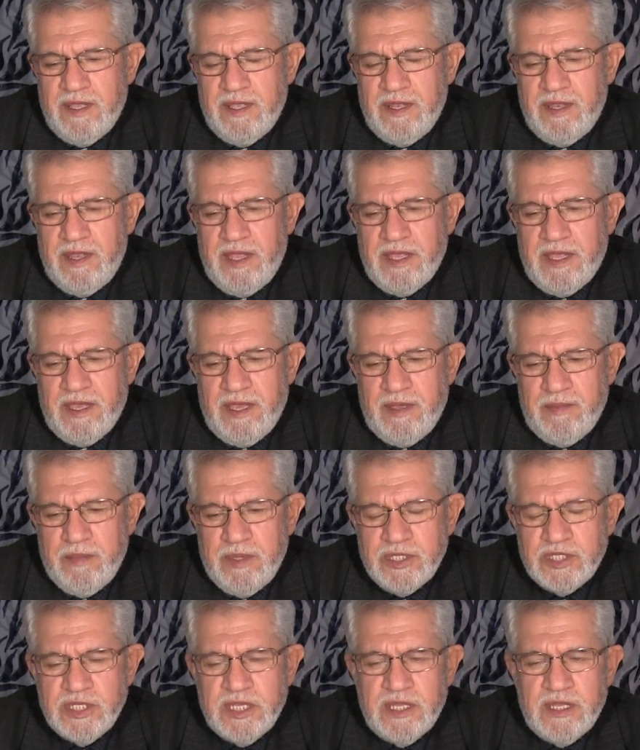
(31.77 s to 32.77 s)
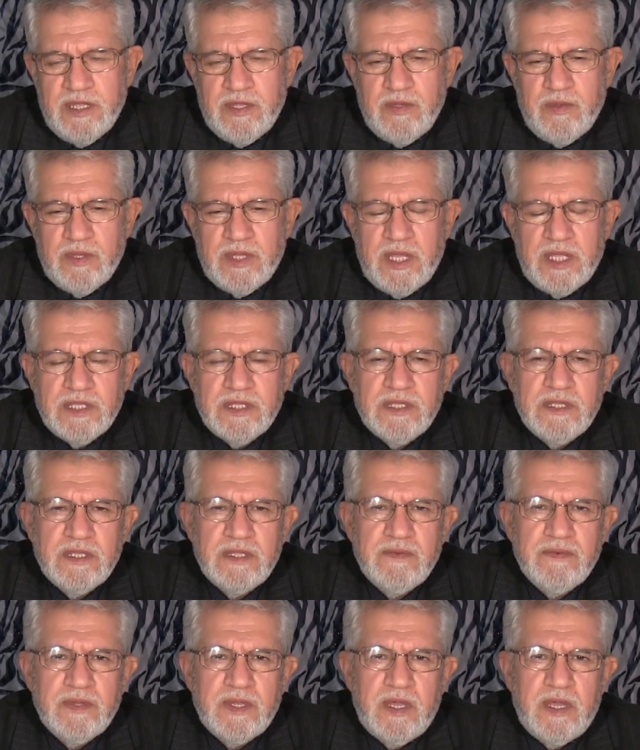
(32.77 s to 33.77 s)
like I mentioned that
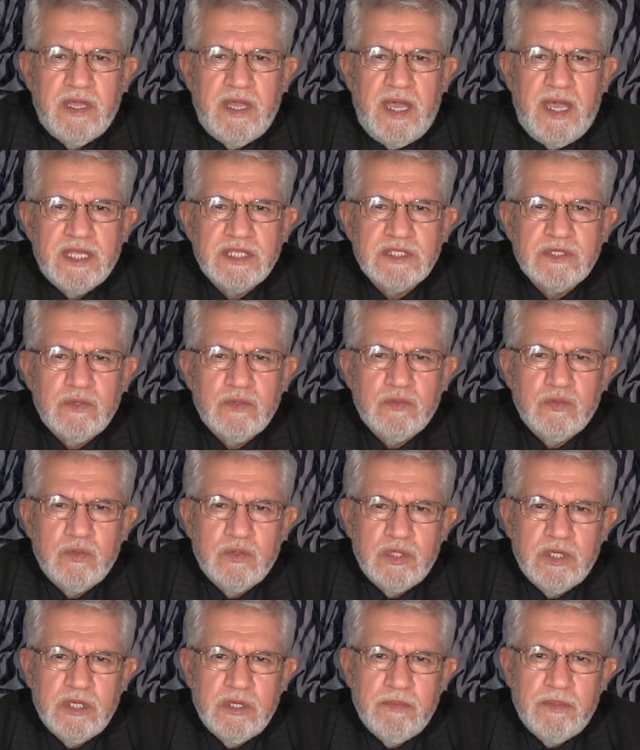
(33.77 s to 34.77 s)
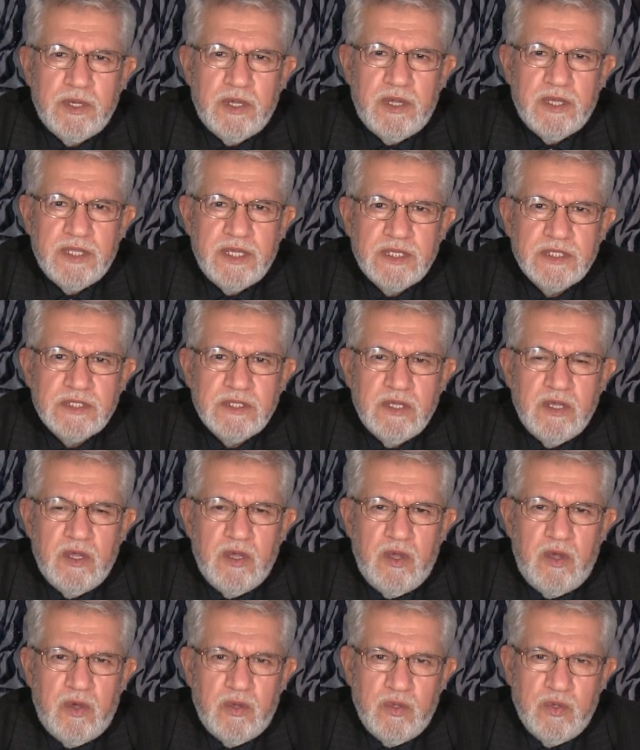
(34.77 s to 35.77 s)
when I asked the 2-3 brothers,
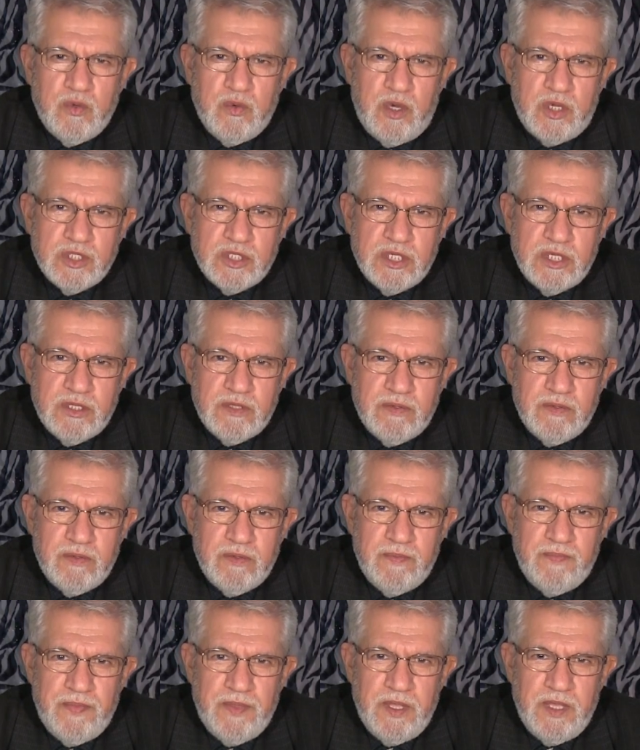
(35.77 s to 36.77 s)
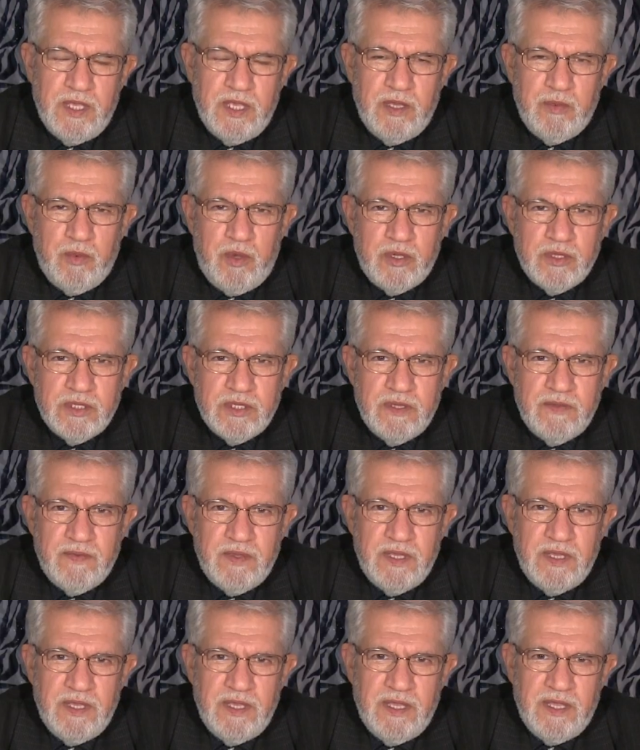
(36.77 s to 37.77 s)
are you watching to Iman
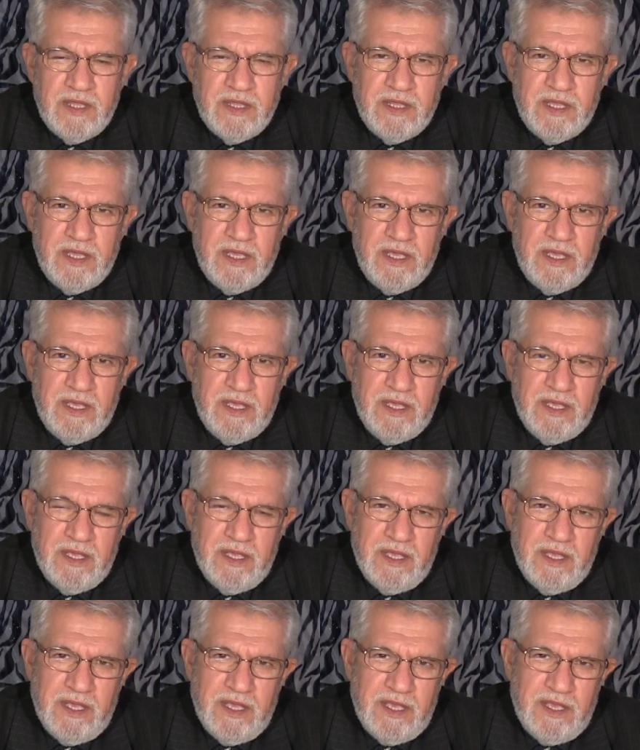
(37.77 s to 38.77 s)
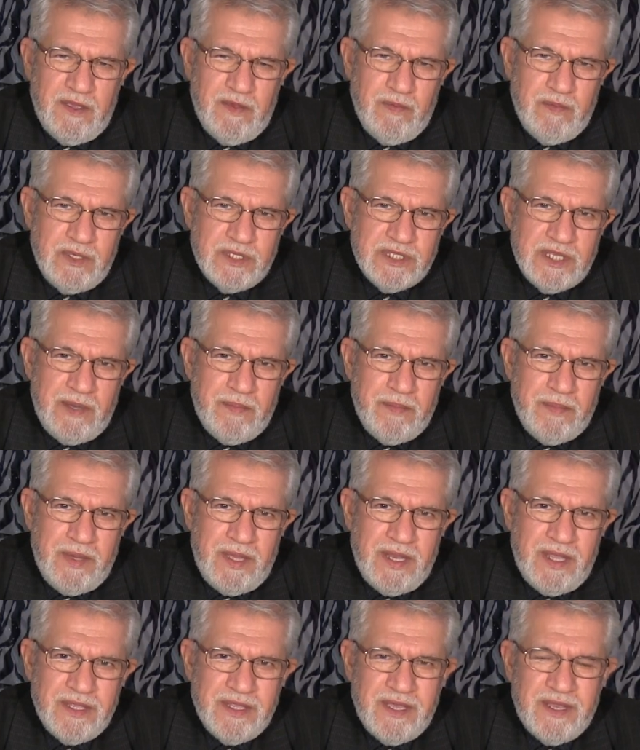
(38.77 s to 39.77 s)
TV, and they gave me some
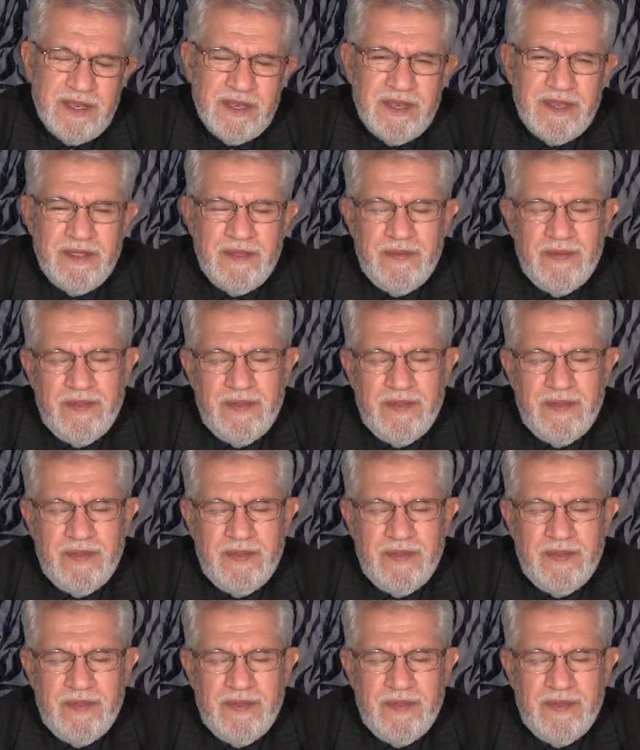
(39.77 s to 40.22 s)
another